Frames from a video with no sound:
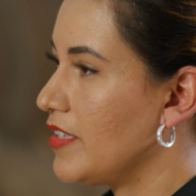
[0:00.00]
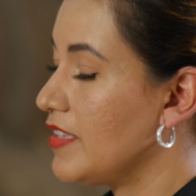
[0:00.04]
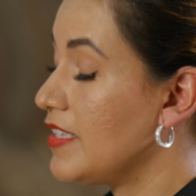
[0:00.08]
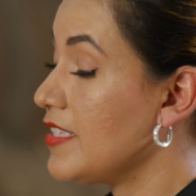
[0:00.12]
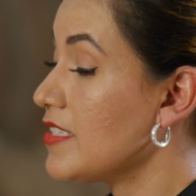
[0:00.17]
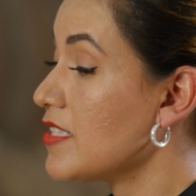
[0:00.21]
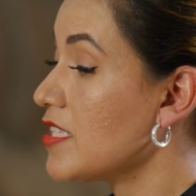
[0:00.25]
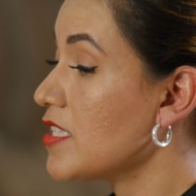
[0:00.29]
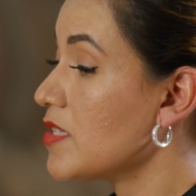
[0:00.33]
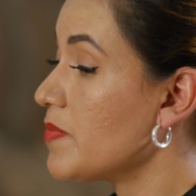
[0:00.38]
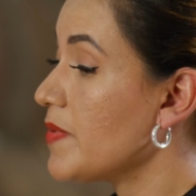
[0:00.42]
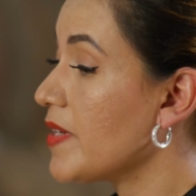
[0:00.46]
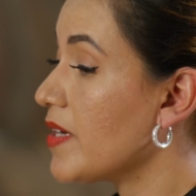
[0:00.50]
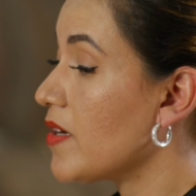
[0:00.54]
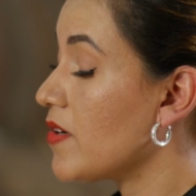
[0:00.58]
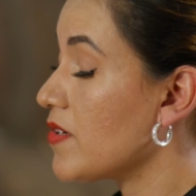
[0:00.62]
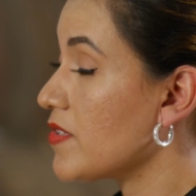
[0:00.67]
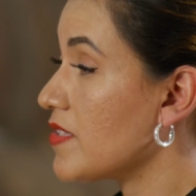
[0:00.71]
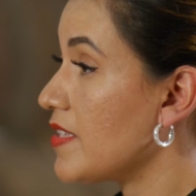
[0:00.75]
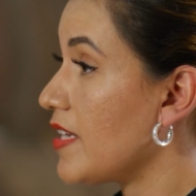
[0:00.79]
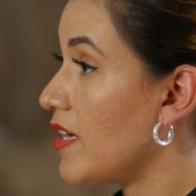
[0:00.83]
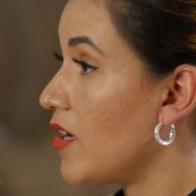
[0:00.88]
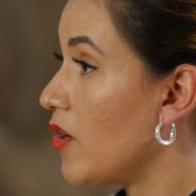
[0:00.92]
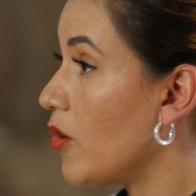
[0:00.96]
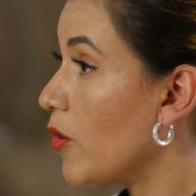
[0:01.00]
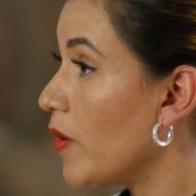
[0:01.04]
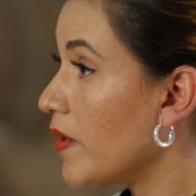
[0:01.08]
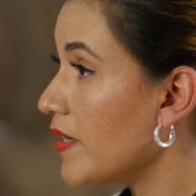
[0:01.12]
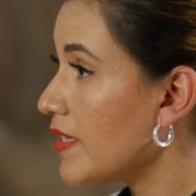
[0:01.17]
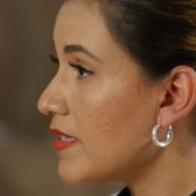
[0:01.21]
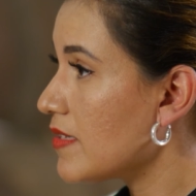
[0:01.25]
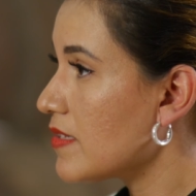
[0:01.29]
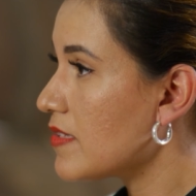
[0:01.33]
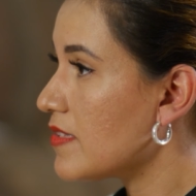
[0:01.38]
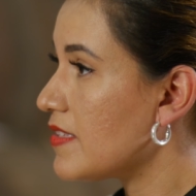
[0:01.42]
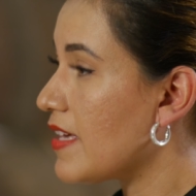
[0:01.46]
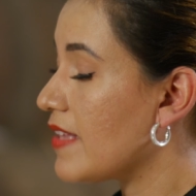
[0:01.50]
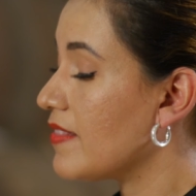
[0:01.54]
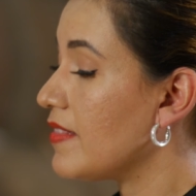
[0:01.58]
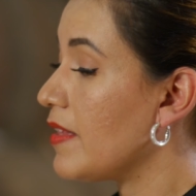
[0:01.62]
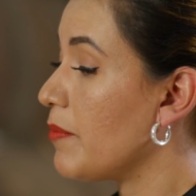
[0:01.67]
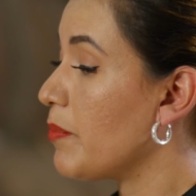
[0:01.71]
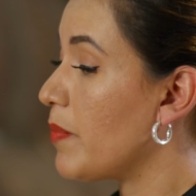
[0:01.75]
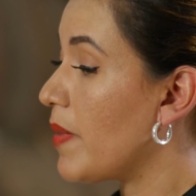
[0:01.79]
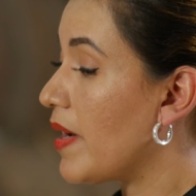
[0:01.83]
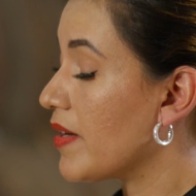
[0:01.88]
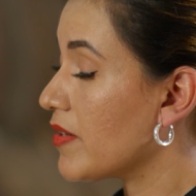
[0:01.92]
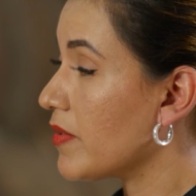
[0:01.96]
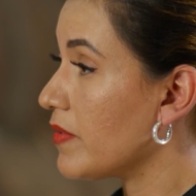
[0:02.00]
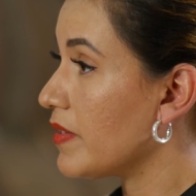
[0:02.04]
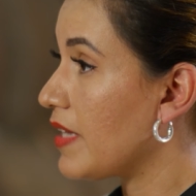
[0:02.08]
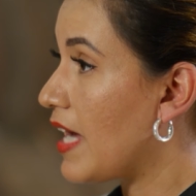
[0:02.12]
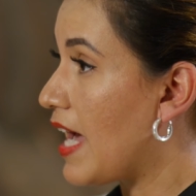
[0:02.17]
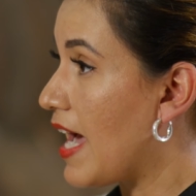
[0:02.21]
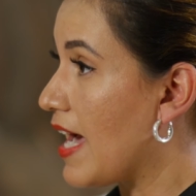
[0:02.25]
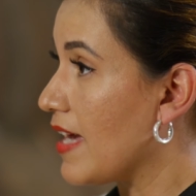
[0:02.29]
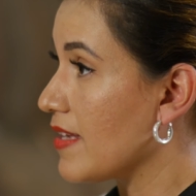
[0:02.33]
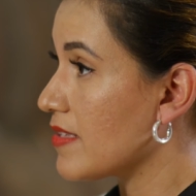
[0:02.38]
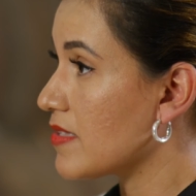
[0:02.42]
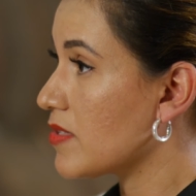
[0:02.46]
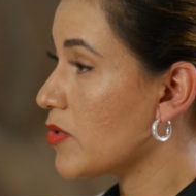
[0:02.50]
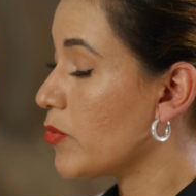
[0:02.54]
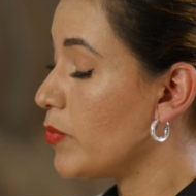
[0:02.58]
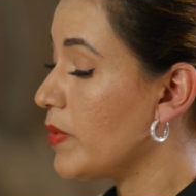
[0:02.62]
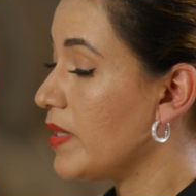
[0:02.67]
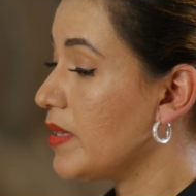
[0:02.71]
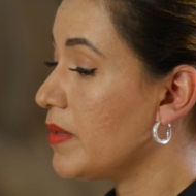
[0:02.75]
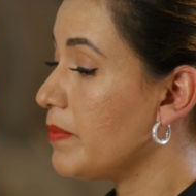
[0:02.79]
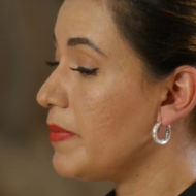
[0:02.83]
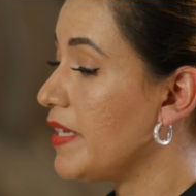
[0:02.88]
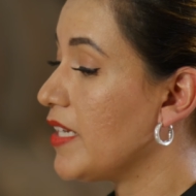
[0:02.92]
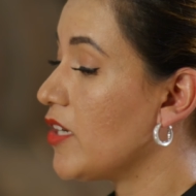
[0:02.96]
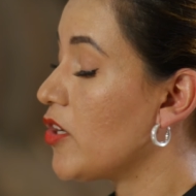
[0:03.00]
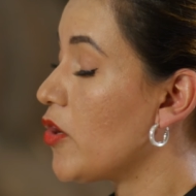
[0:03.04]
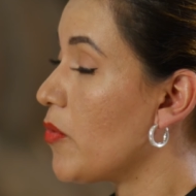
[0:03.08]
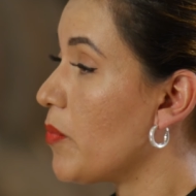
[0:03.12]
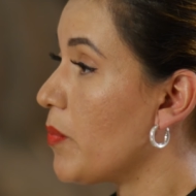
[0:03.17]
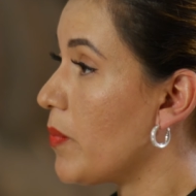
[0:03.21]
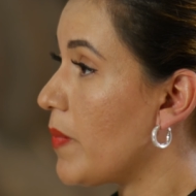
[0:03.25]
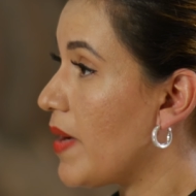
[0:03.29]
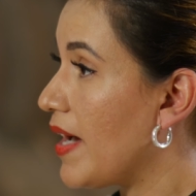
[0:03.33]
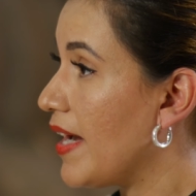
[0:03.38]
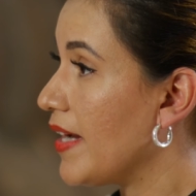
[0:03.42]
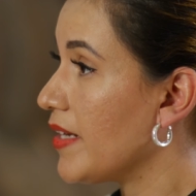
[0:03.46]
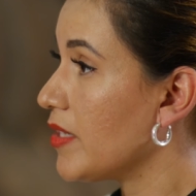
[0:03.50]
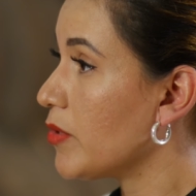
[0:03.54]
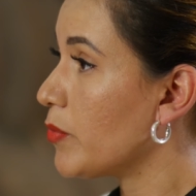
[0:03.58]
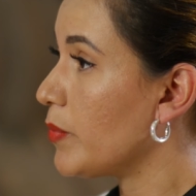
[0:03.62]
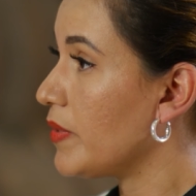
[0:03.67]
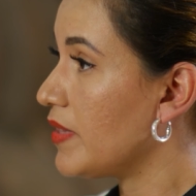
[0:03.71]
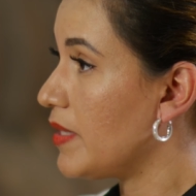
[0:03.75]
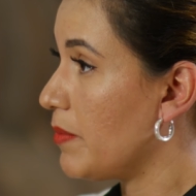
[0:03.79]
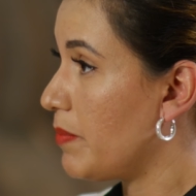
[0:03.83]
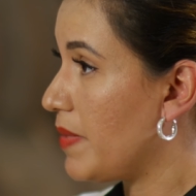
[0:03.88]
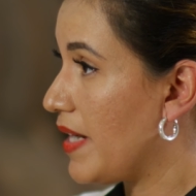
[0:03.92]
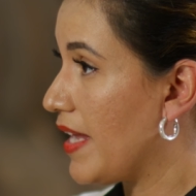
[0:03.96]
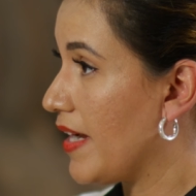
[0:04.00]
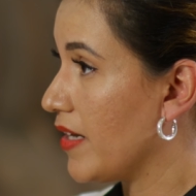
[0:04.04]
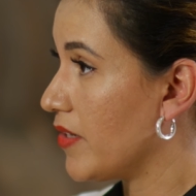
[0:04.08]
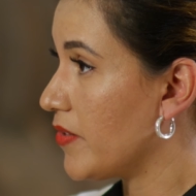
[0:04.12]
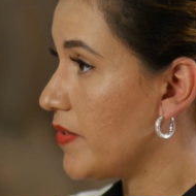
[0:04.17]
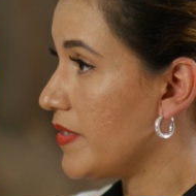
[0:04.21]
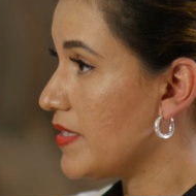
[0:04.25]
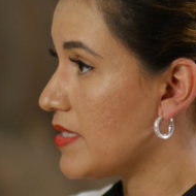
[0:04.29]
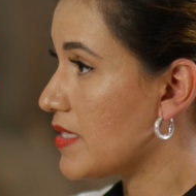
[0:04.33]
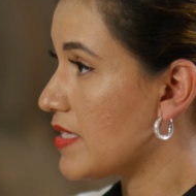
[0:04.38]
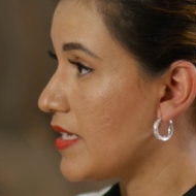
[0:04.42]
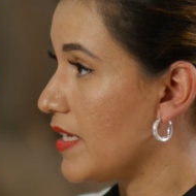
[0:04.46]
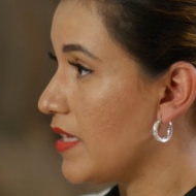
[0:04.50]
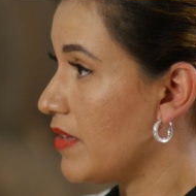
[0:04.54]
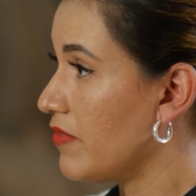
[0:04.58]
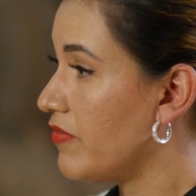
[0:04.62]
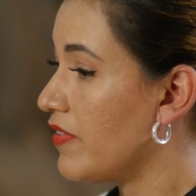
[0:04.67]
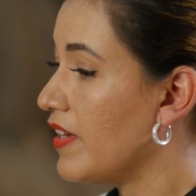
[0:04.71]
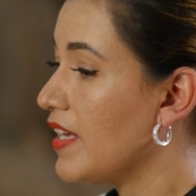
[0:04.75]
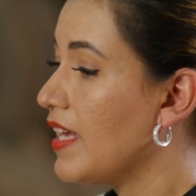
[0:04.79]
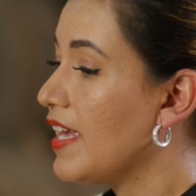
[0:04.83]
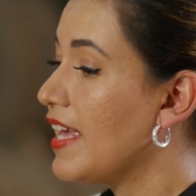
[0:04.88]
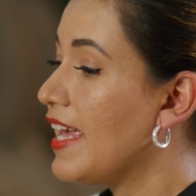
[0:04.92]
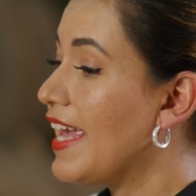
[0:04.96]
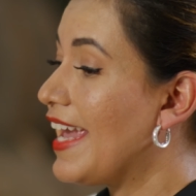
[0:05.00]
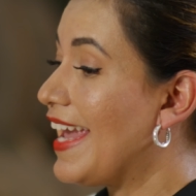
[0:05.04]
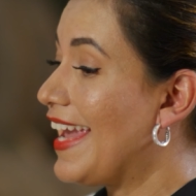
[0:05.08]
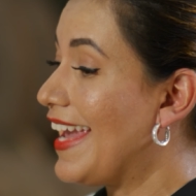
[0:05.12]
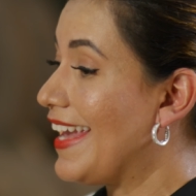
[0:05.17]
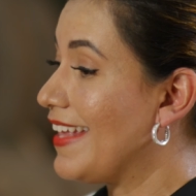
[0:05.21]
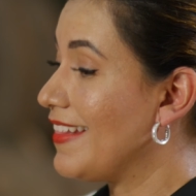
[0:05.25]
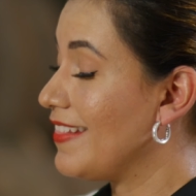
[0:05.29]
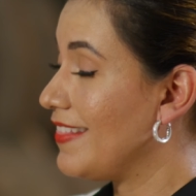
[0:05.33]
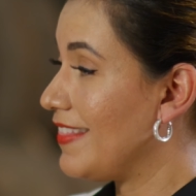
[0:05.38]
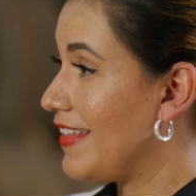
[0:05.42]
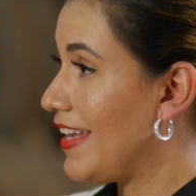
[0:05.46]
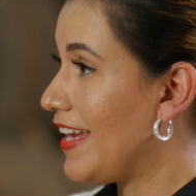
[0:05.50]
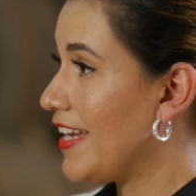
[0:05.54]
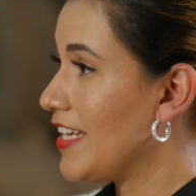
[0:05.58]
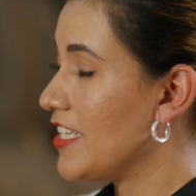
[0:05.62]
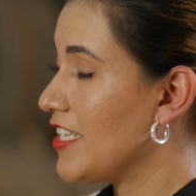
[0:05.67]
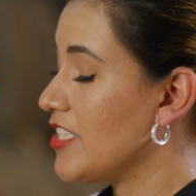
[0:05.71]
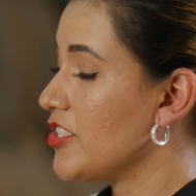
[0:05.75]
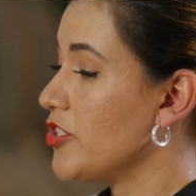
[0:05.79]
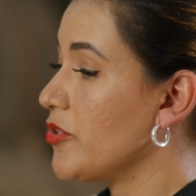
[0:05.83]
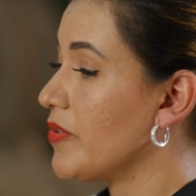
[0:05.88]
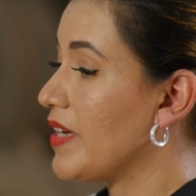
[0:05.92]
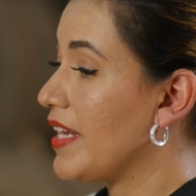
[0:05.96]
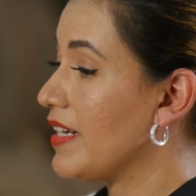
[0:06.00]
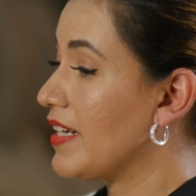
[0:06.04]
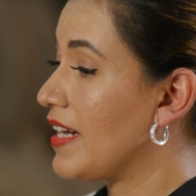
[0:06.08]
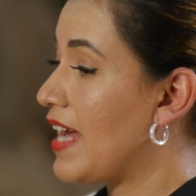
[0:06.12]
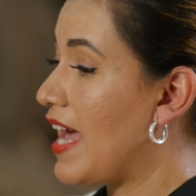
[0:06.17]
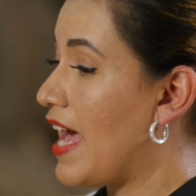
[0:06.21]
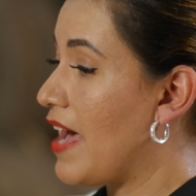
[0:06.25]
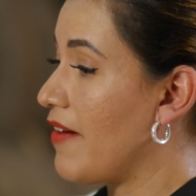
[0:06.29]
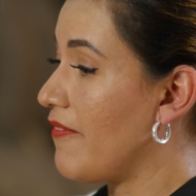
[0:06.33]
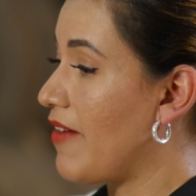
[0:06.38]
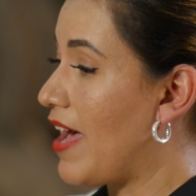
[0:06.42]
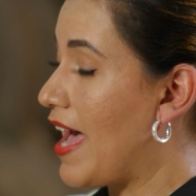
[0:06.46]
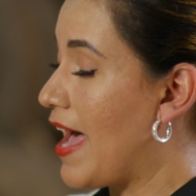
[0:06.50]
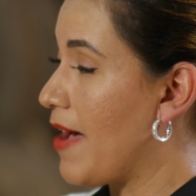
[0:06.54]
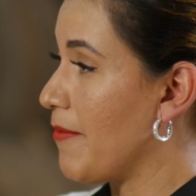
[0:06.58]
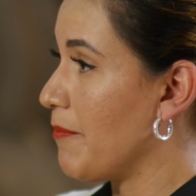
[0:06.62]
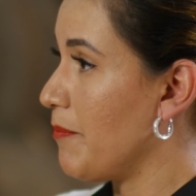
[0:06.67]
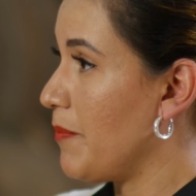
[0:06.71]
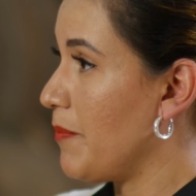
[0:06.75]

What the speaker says: This is because the oils that the barrel has will be combined with the Blanco itself, and then you can have a